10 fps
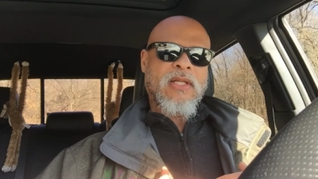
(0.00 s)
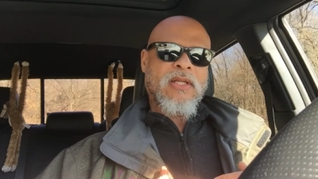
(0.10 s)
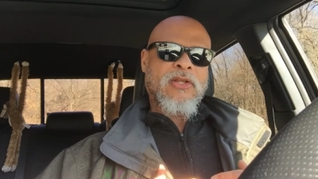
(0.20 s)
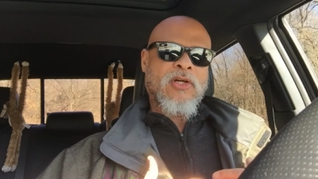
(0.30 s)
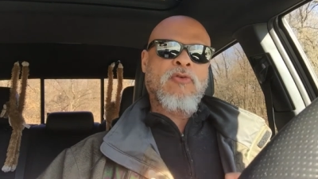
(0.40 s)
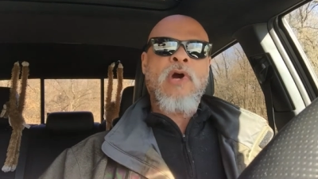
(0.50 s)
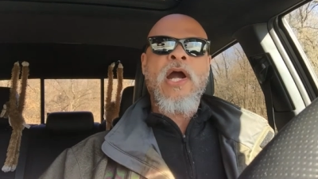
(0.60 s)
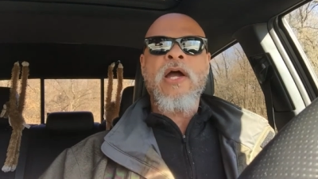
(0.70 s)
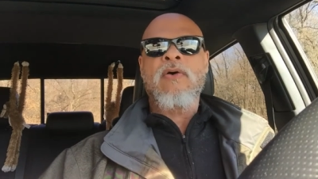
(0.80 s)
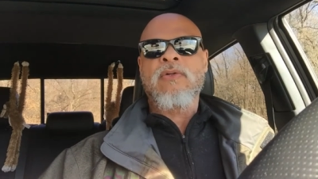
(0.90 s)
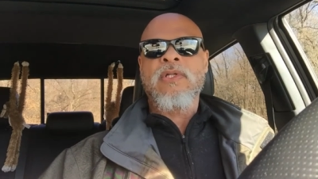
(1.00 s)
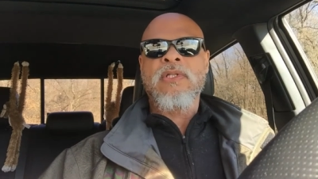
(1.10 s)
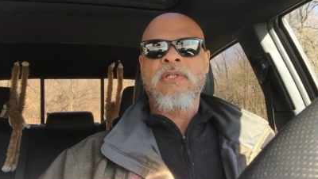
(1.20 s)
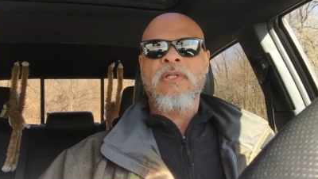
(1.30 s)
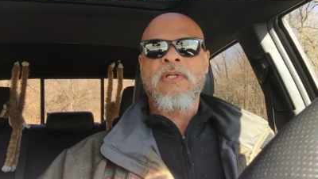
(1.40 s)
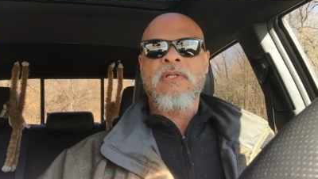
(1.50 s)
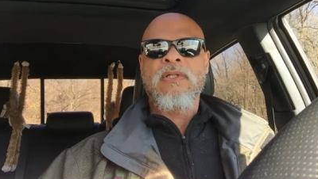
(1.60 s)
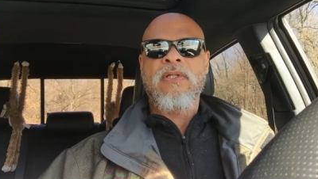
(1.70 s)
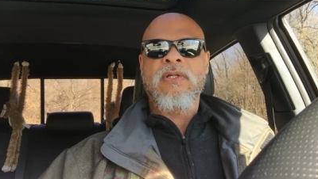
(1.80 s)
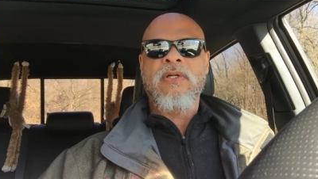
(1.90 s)
the ground
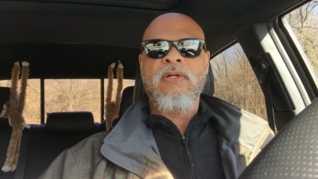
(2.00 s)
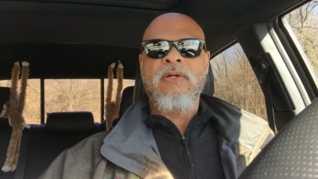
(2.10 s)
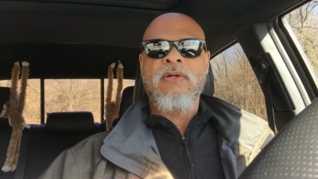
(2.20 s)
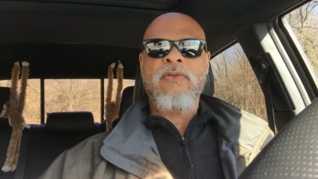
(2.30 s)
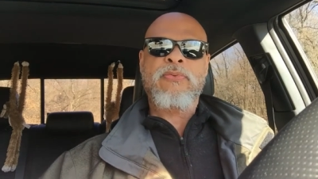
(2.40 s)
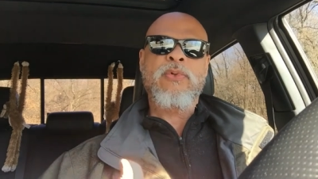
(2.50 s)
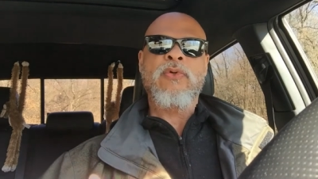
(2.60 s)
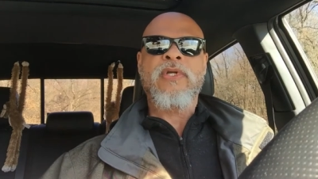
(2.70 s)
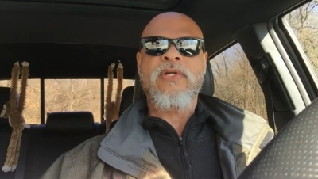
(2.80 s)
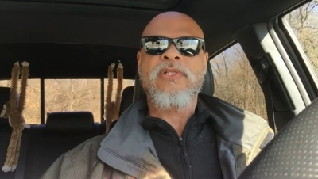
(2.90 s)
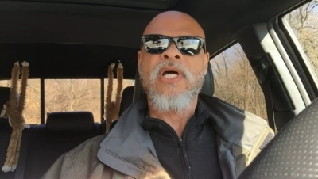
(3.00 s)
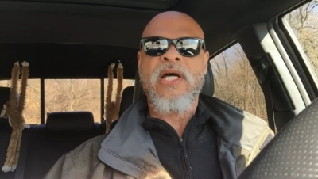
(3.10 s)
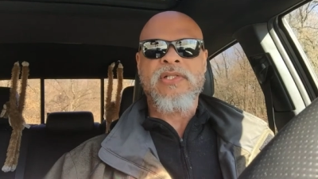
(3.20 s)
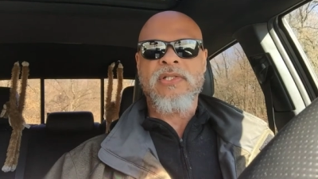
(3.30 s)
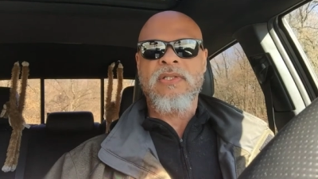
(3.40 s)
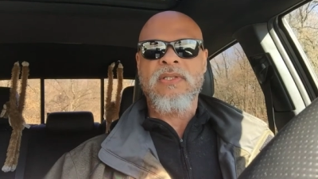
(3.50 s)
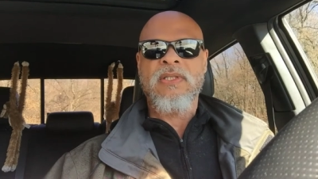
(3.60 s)
through their touch.